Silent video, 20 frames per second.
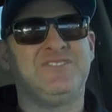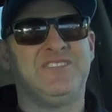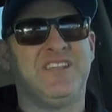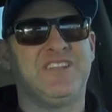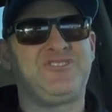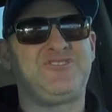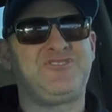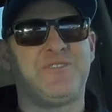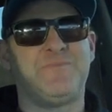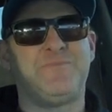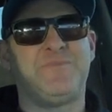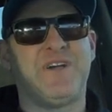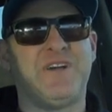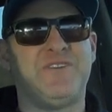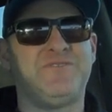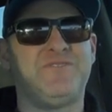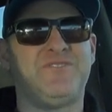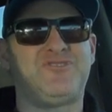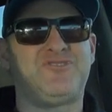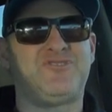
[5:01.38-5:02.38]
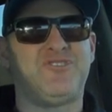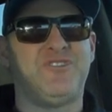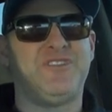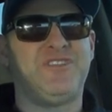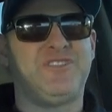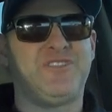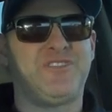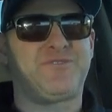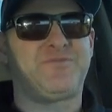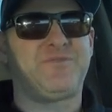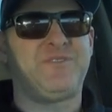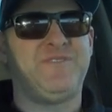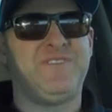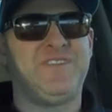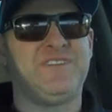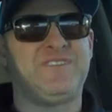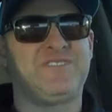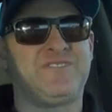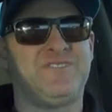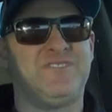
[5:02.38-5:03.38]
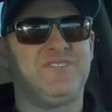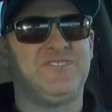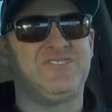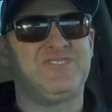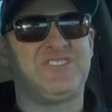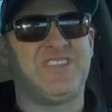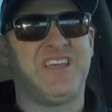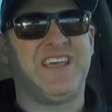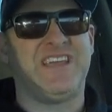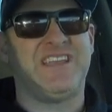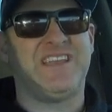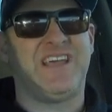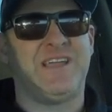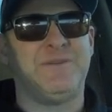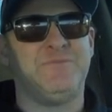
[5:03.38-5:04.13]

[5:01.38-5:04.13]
So let's jump out, show you the three vehicles that